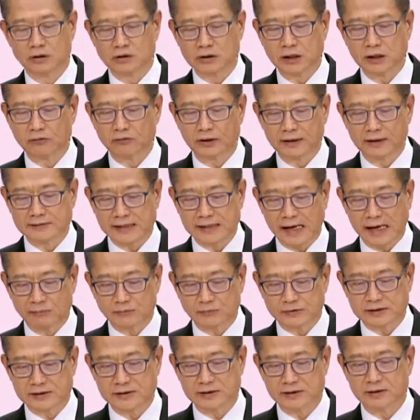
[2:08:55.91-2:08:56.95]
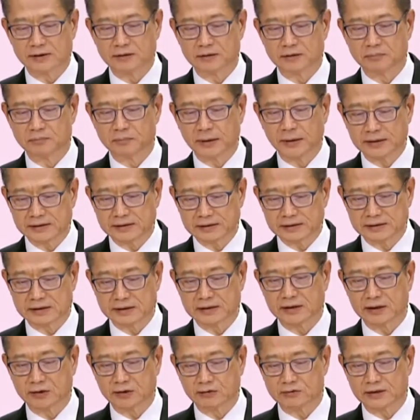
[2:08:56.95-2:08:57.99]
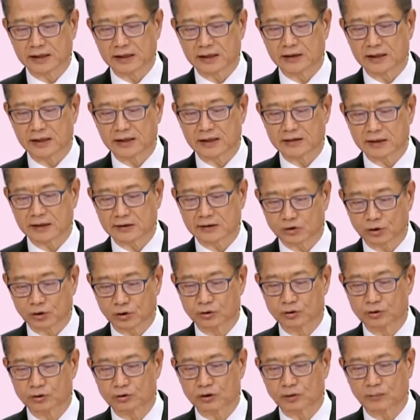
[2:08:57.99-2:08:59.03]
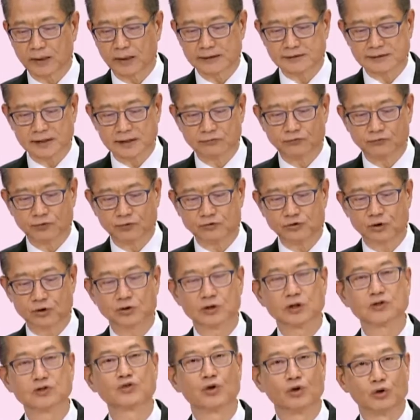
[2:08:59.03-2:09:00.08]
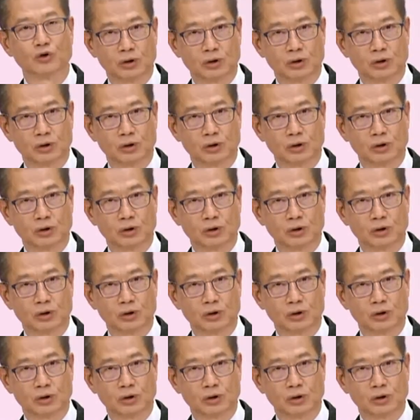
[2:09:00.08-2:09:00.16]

Having regard to the current economic situation, I believe that this is still not